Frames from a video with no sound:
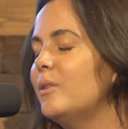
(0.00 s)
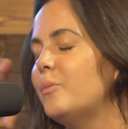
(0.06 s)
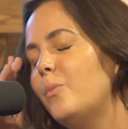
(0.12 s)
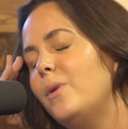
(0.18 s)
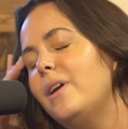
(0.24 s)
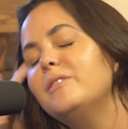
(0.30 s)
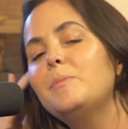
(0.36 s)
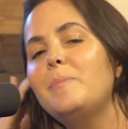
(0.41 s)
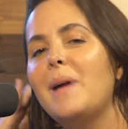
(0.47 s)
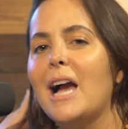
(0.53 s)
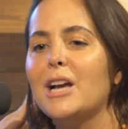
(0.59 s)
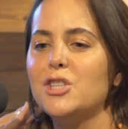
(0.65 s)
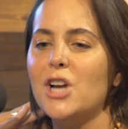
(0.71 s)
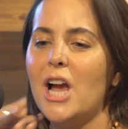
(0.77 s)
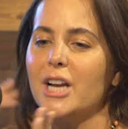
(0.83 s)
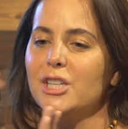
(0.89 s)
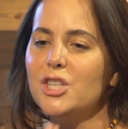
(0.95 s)
we have to
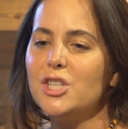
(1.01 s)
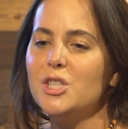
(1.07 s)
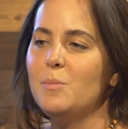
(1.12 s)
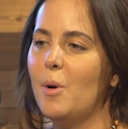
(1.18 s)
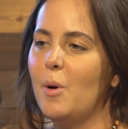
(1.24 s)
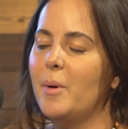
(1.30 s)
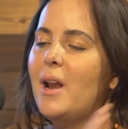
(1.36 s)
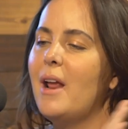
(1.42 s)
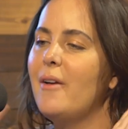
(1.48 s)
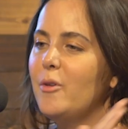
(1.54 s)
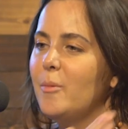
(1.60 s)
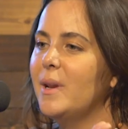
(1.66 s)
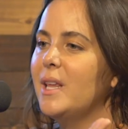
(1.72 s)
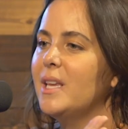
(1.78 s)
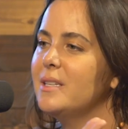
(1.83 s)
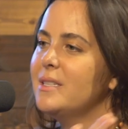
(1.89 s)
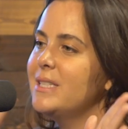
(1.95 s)
backtrack just a moment.
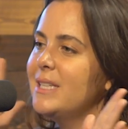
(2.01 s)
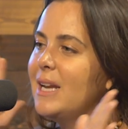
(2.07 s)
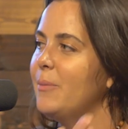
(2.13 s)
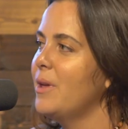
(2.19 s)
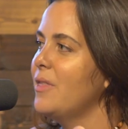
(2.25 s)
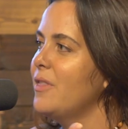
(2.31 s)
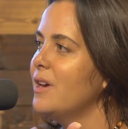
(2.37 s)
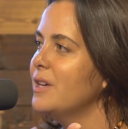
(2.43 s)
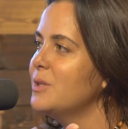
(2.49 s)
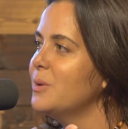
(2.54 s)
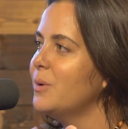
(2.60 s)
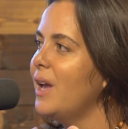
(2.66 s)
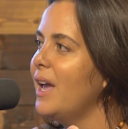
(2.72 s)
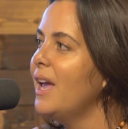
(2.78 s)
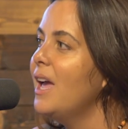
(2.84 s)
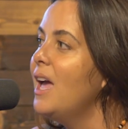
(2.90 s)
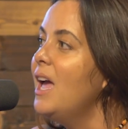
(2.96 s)
Everybody stay with us,
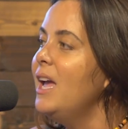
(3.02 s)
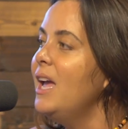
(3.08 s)
okay?